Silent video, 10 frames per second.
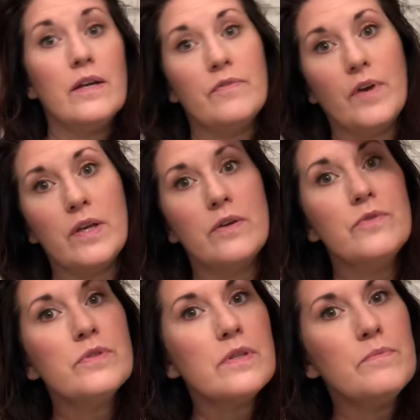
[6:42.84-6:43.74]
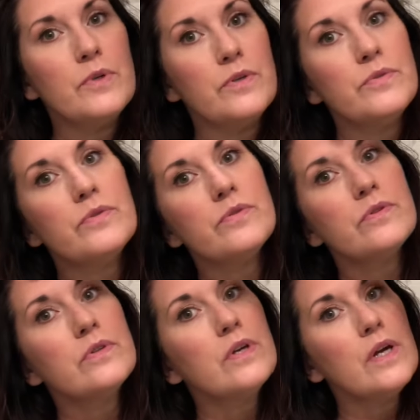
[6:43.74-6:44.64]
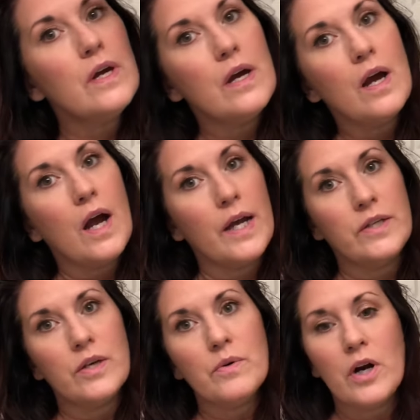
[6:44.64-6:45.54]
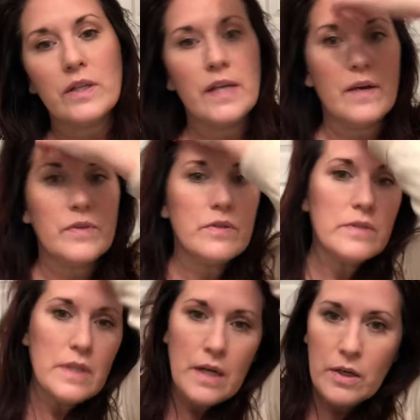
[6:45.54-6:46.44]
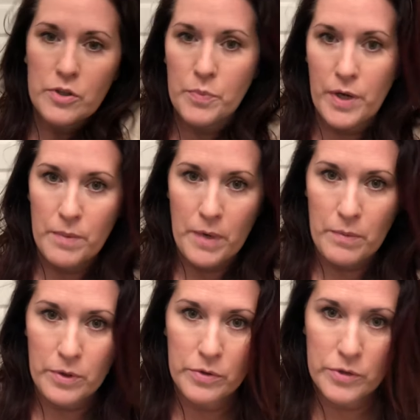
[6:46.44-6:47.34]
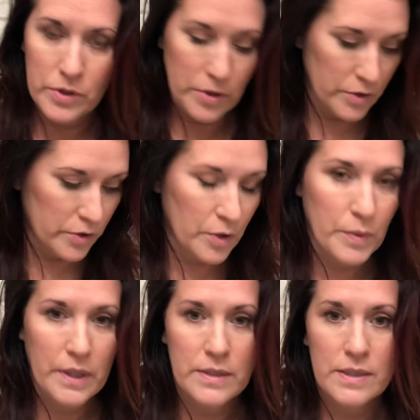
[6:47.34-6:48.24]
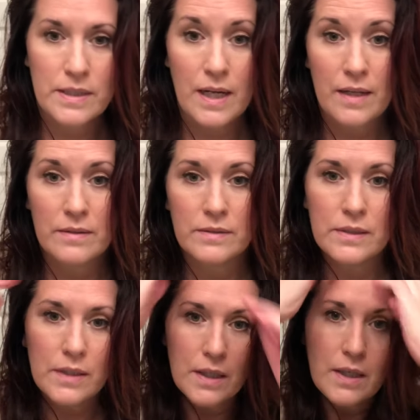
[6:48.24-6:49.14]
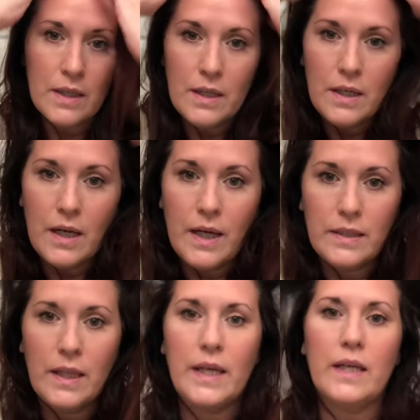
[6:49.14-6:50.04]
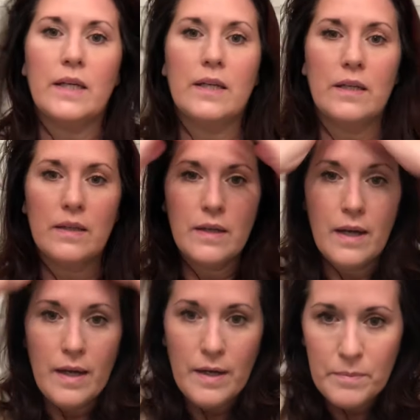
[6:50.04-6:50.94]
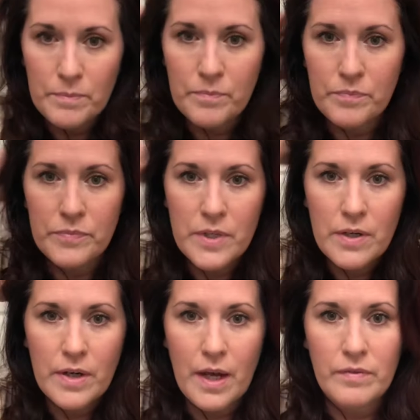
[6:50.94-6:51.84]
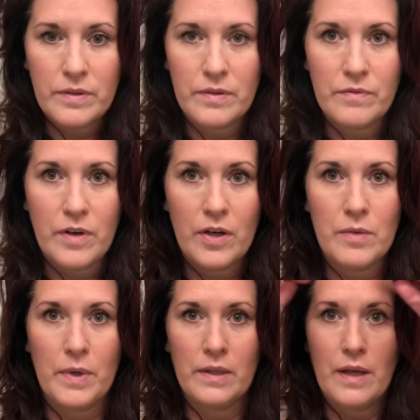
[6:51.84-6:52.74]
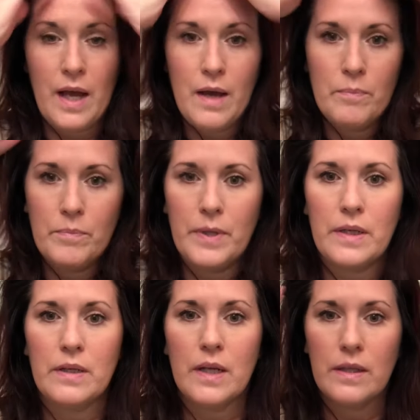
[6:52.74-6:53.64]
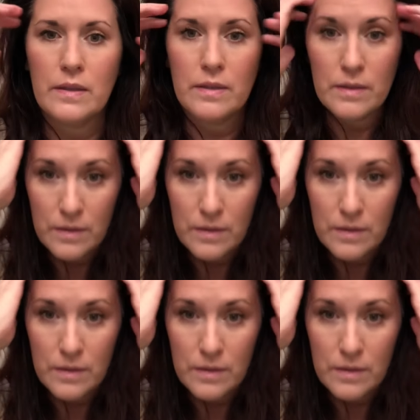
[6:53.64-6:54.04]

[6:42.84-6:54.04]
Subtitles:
I use the mousse, I don't hardly have to use any hairspray on my roots. So when it's styled, I like, you know, to have volume on top and